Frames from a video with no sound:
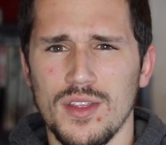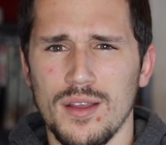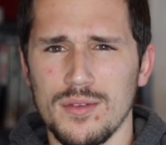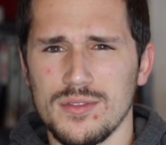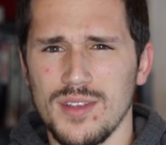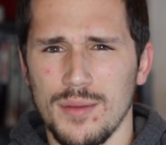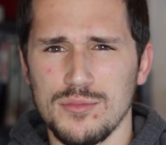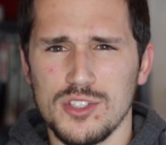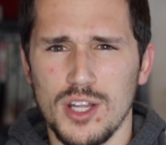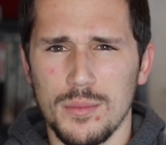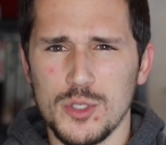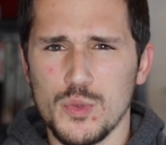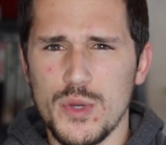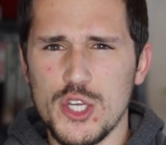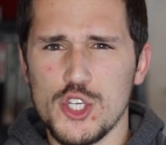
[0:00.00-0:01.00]
It's, I'm stuck
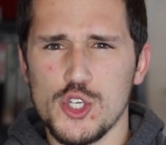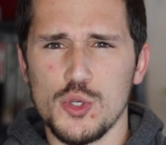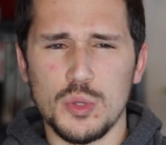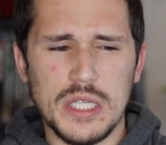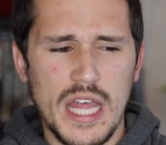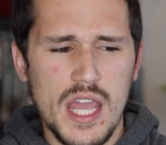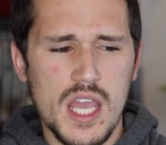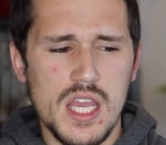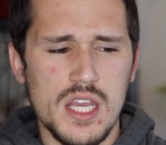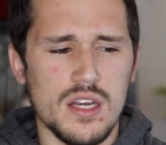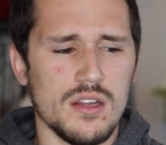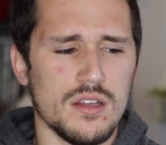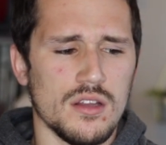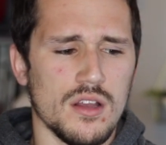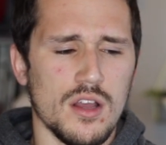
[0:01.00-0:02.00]
between
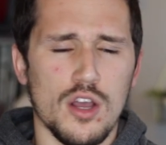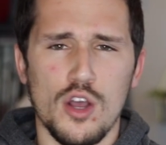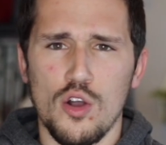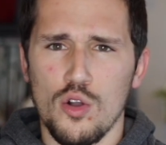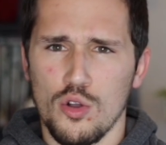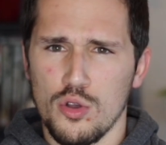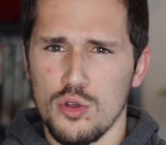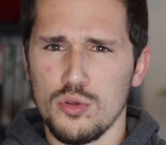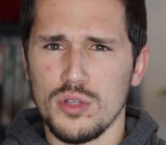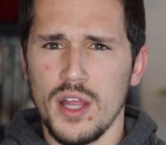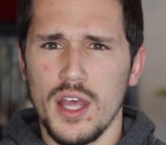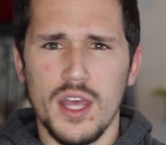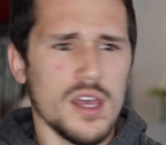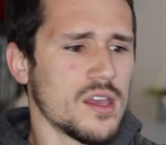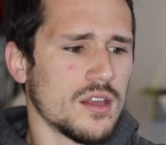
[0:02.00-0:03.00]
Chulain,
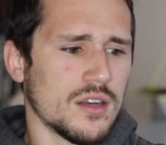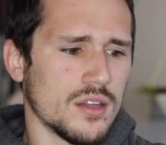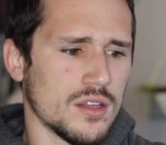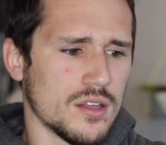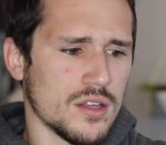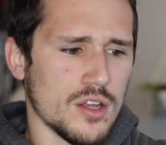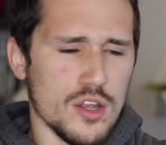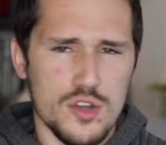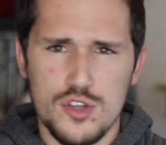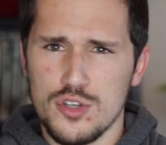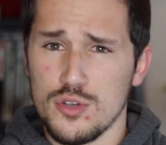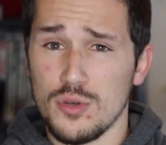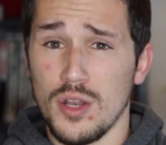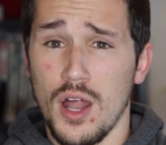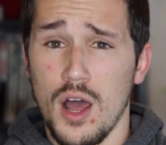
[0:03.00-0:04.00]
Kulain,
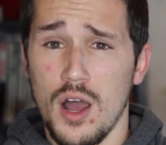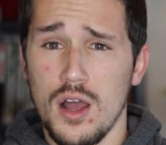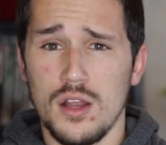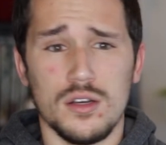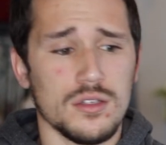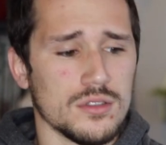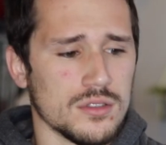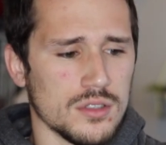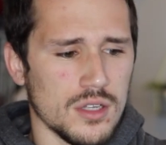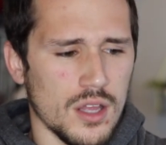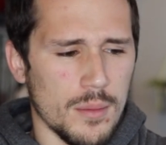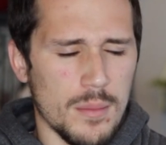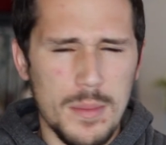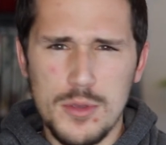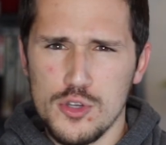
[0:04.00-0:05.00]
Shulan,
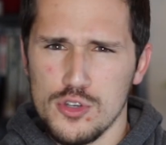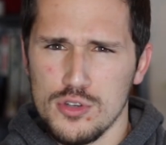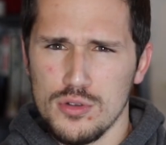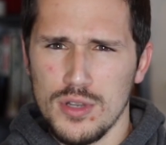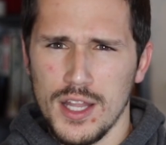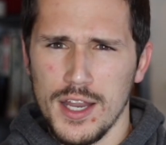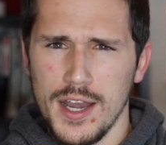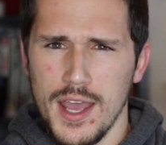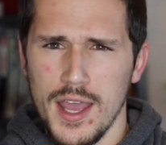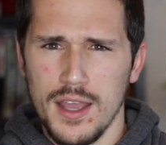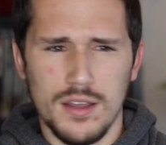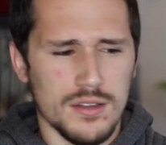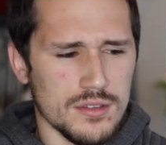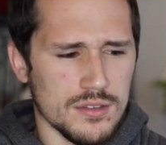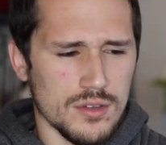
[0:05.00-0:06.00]
Maybe
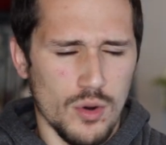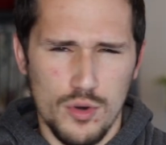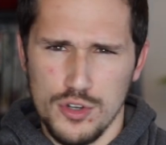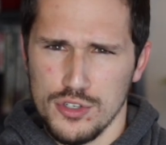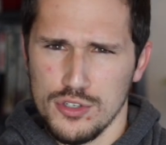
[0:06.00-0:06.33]
Chulane or